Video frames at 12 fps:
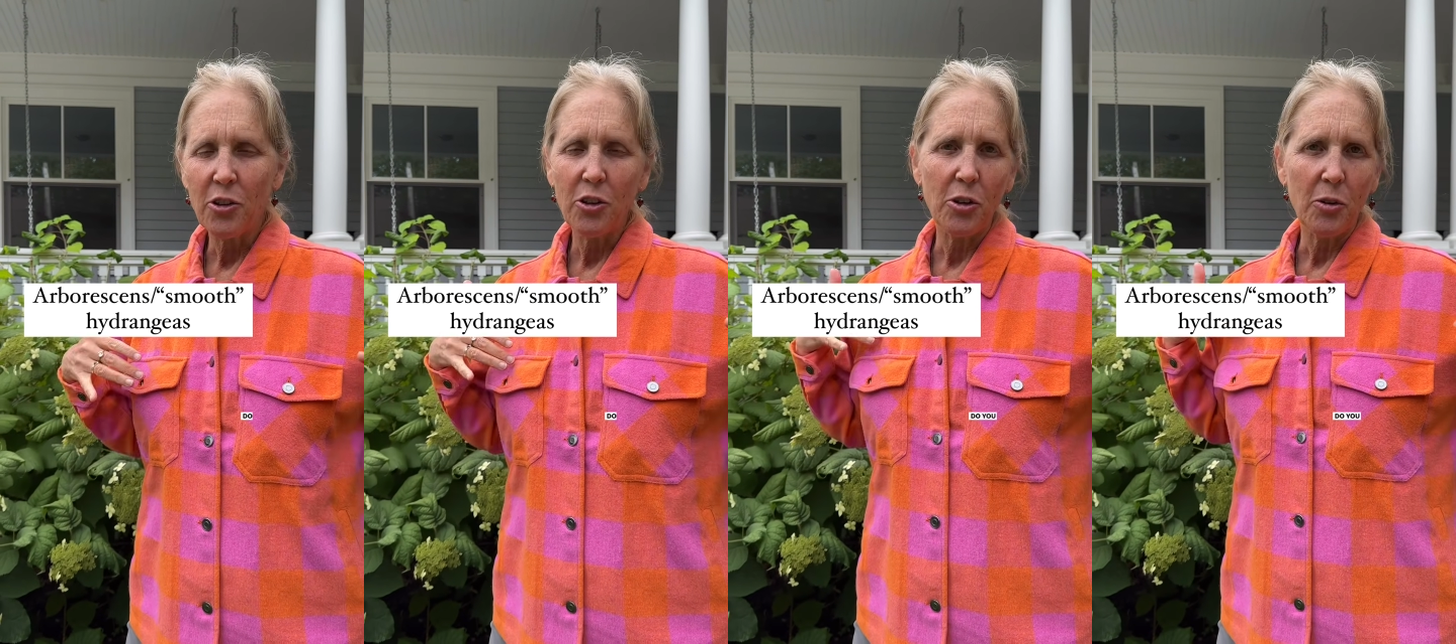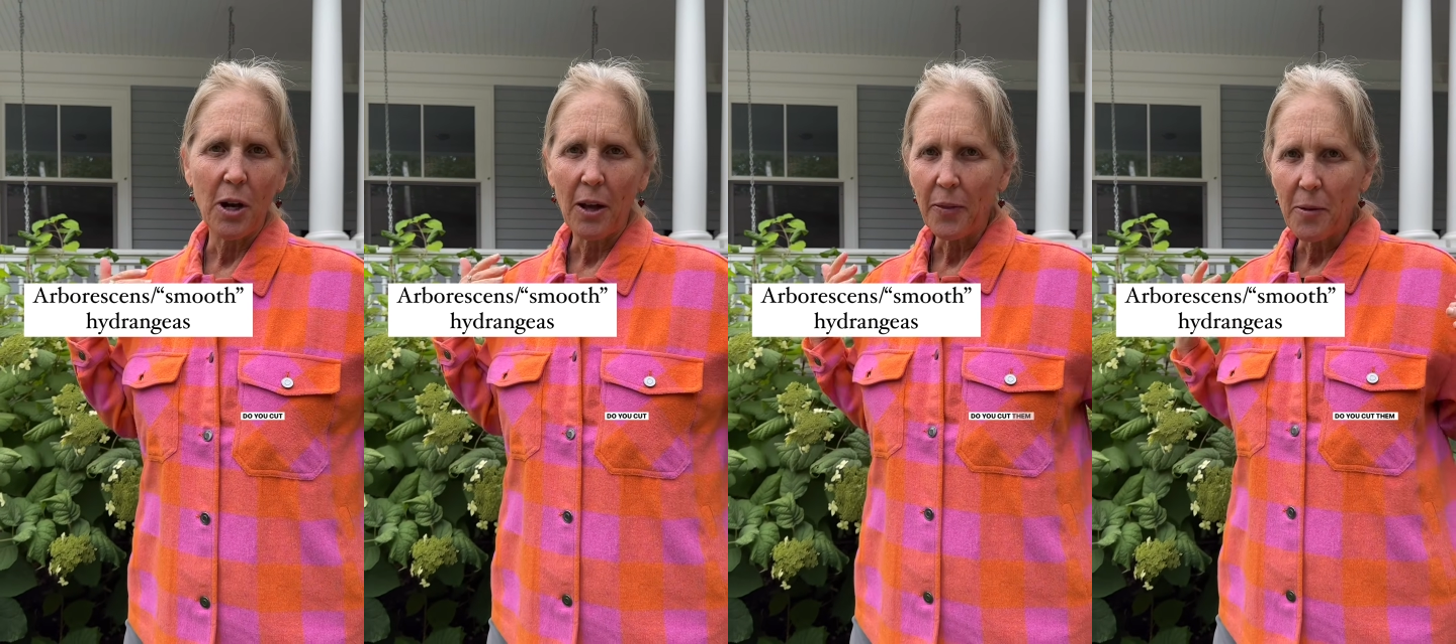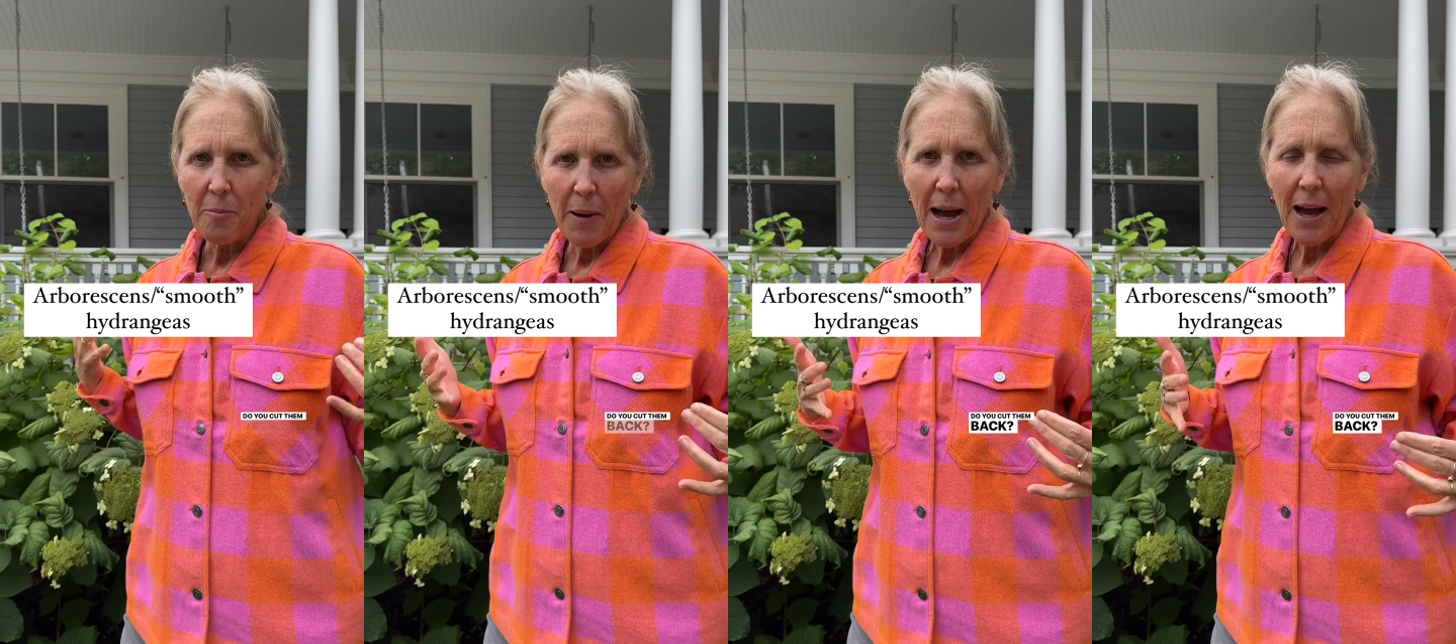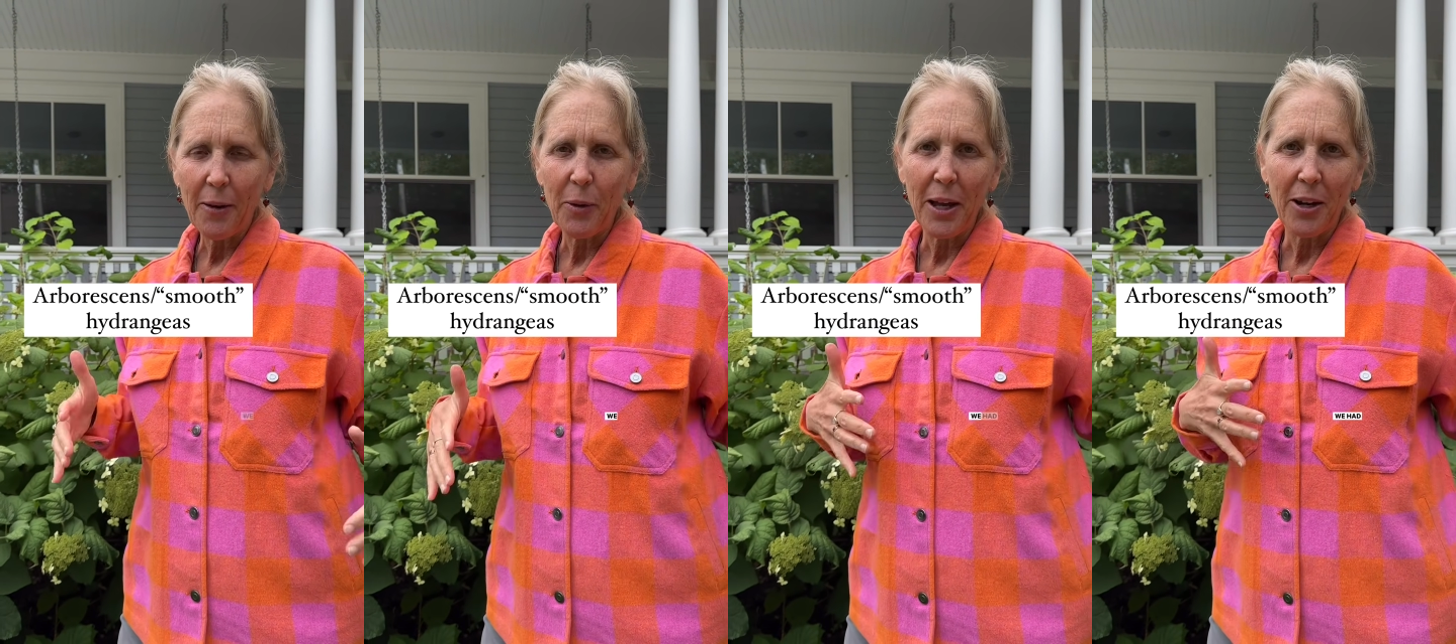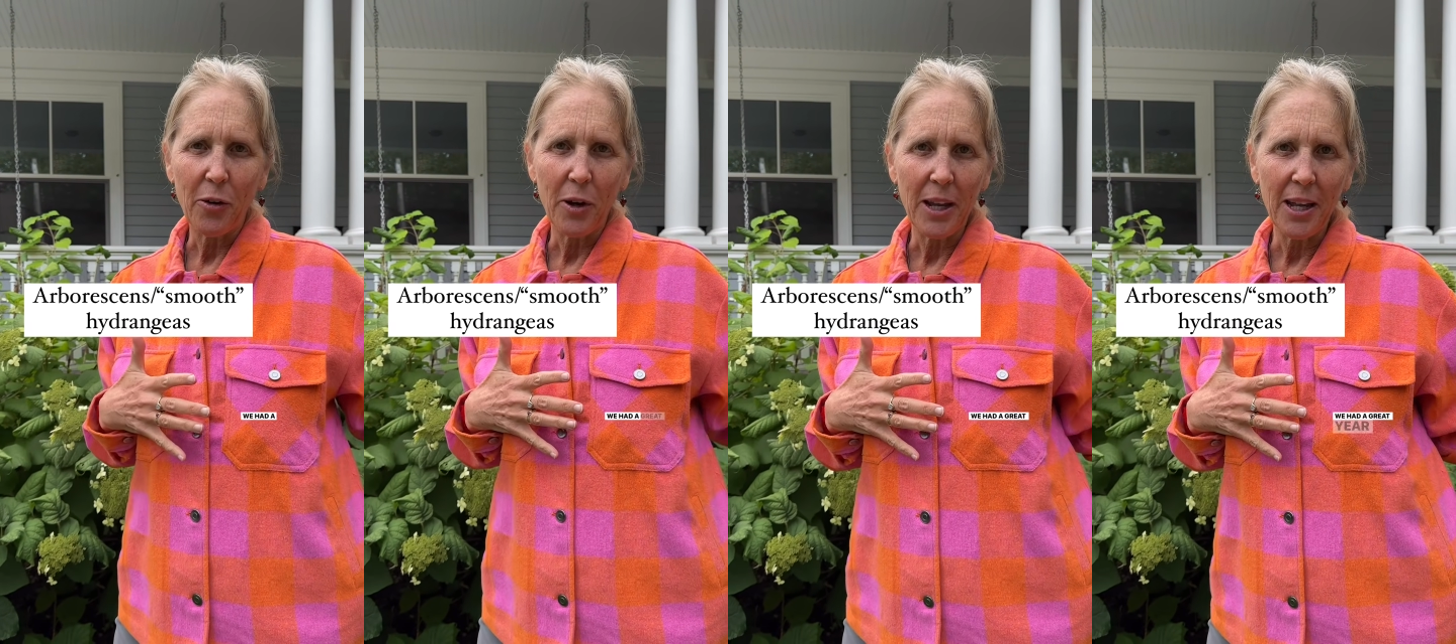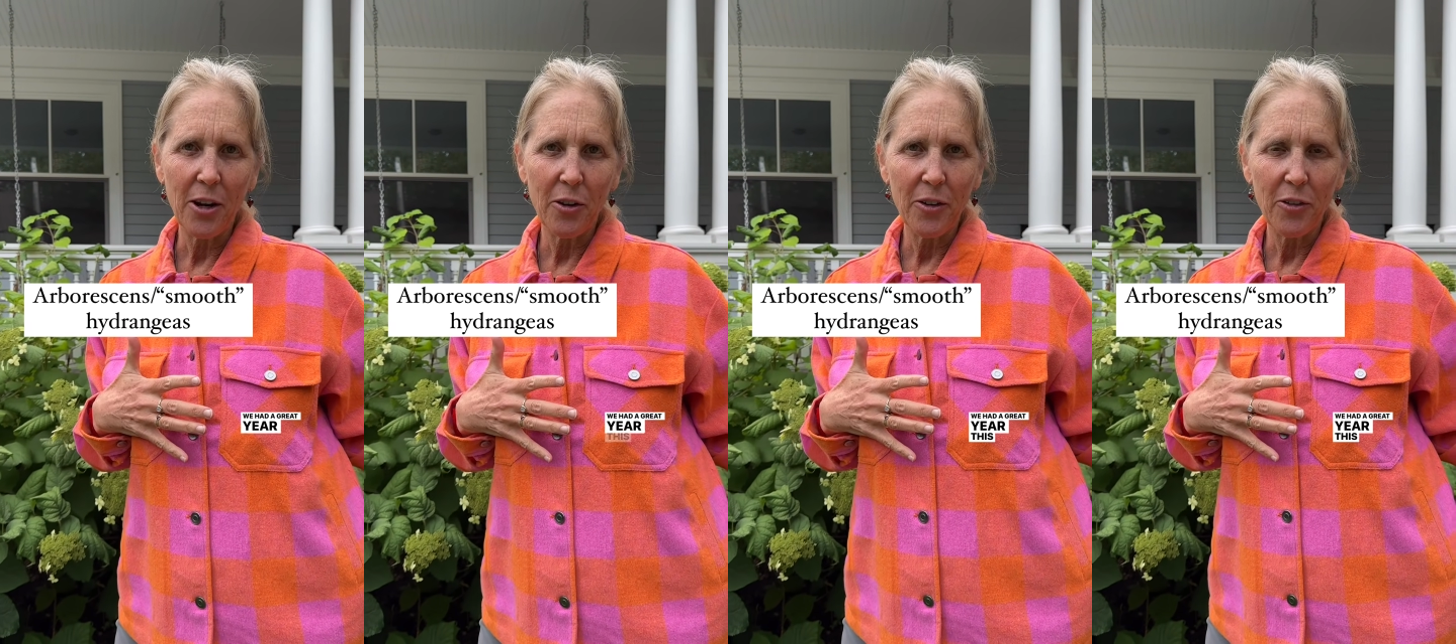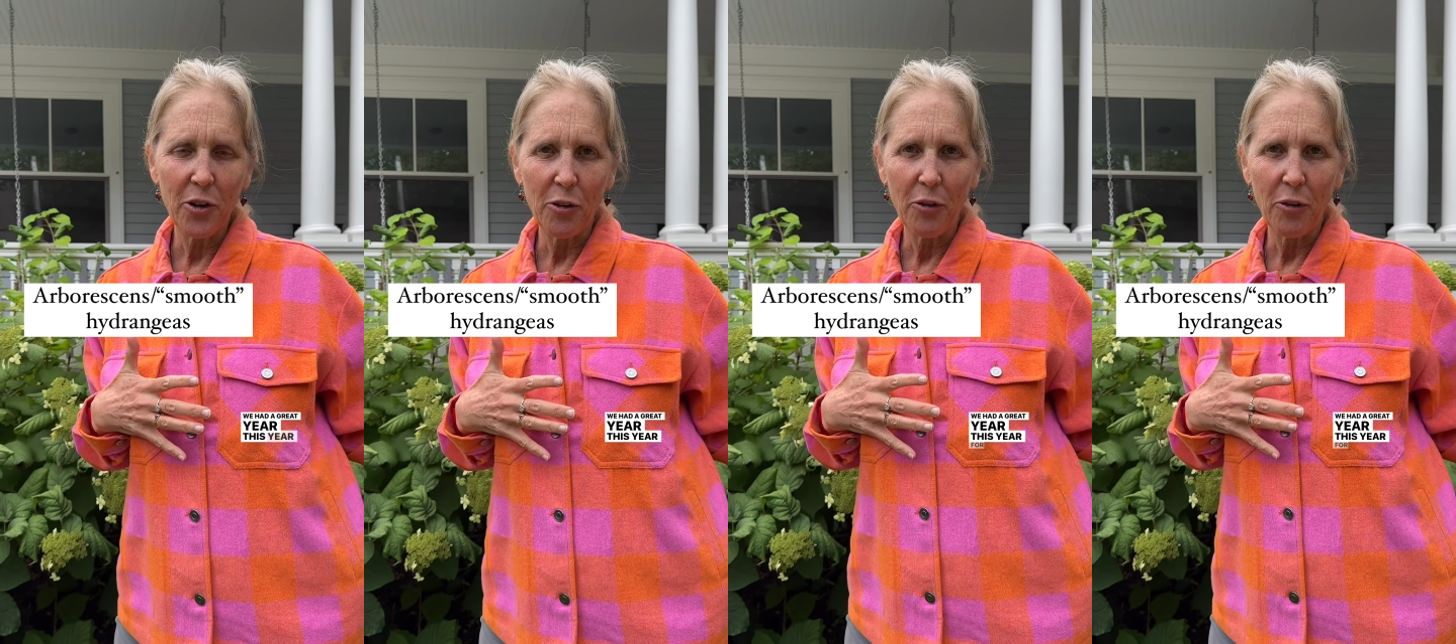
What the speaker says: Do you cut them back? We had a great year this